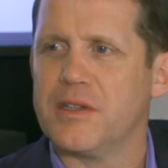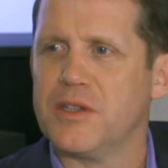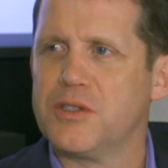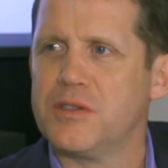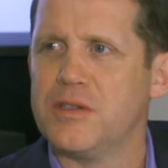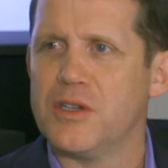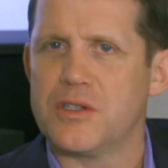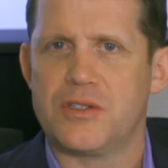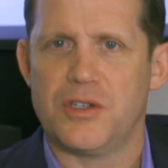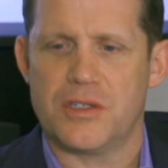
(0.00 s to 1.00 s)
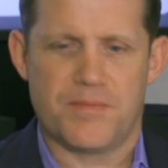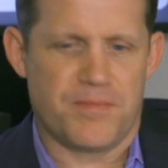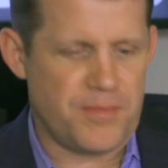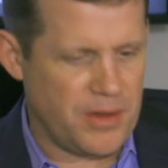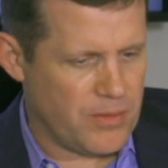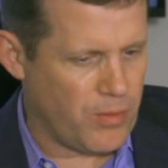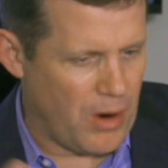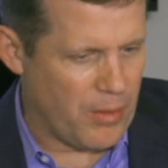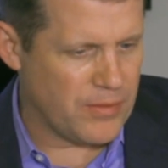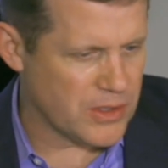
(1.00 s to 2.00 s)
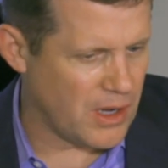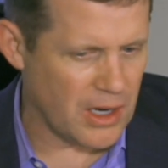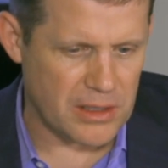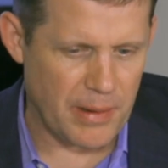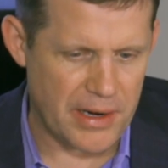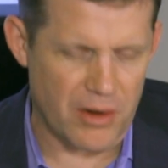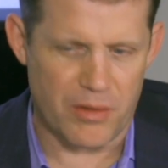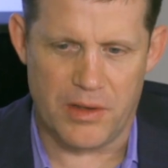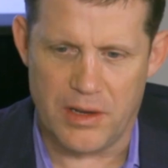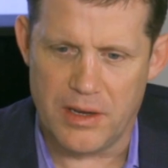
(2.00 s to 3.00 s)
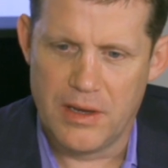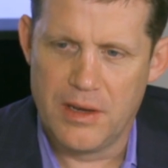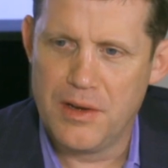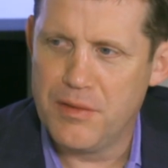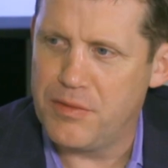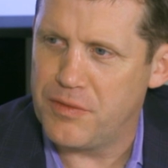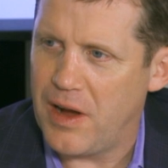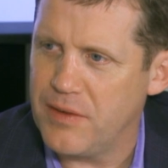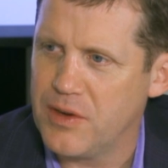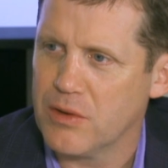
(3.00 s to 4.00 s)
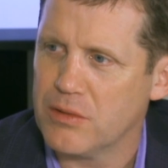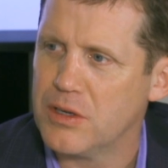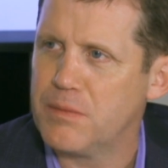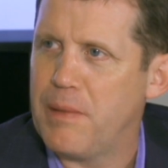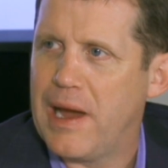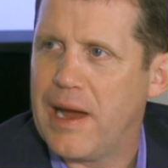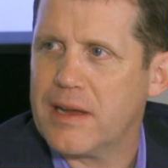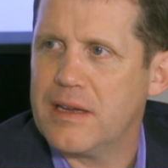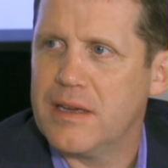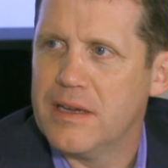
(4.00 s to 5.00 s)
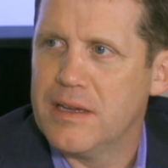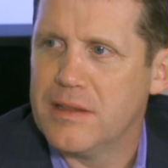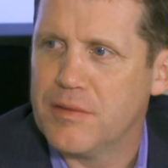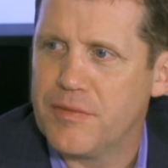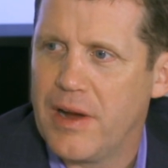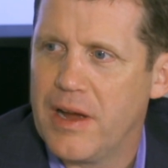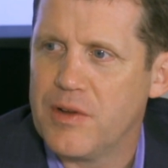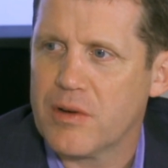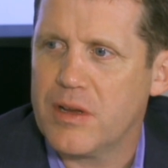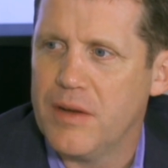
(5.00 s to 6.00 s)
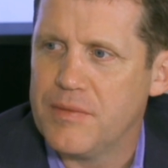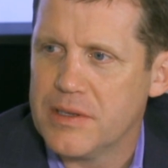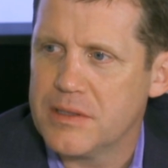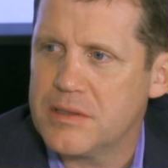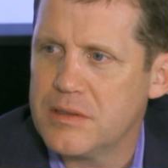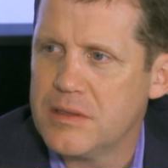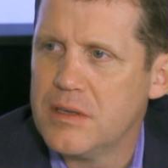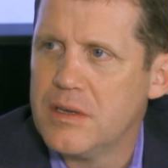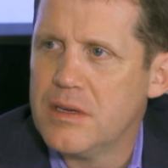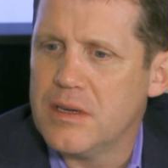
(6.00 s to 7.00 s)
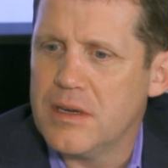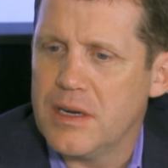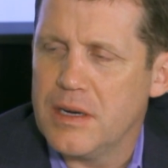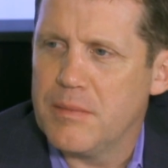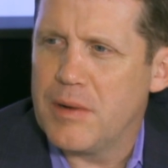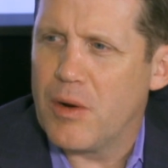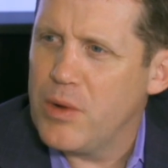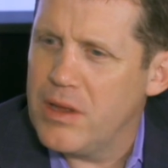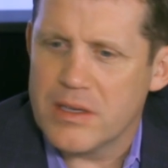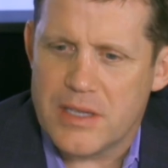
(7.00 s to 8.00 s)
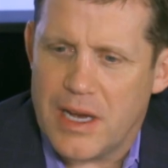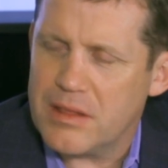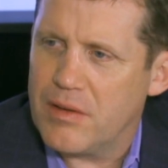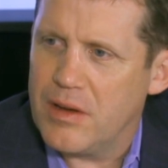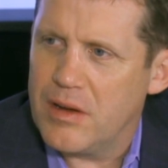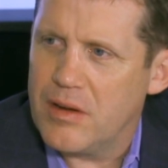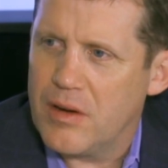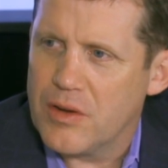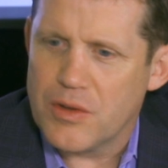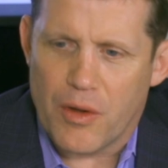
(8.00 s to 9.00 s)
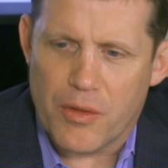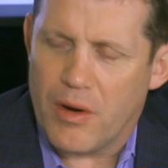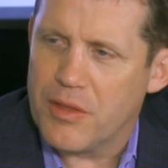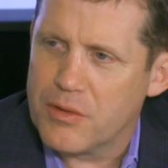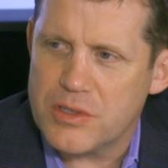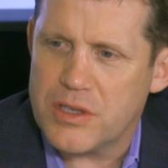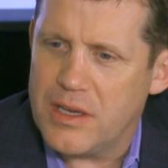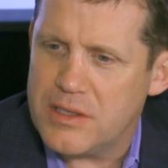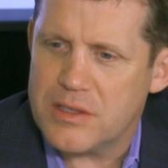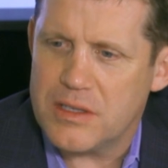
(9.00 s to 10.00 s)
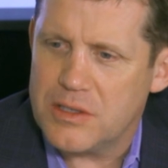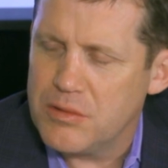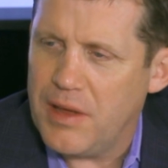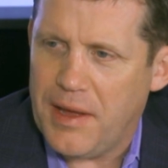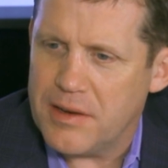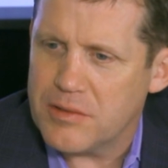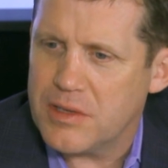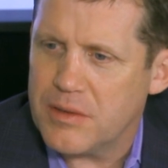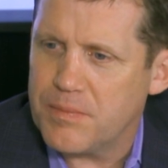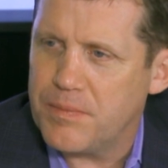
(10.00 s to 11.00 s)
this just in what we've just talked about here, the 5-year look back and the 5-year covenant. Are there other states that do that? Is that